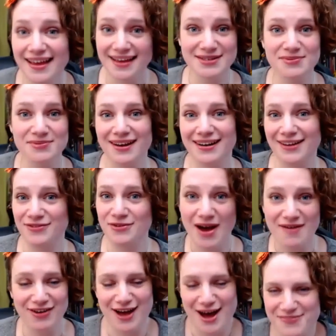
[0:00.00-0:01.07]
And then, hey,
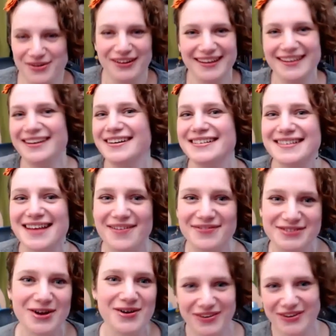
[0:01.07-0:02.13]
guess what? If you have a couple
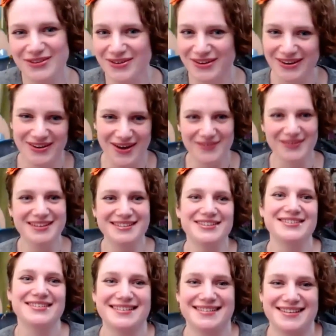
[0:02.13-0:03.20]
of years left over, you
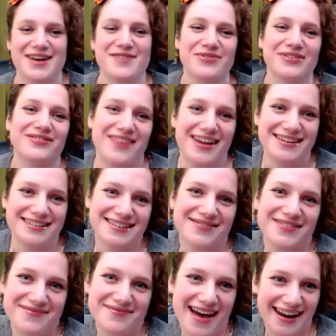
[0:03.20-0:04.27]
can always use the stuff
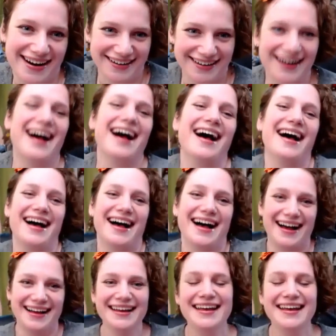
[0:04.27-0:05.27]
with vegetable matter.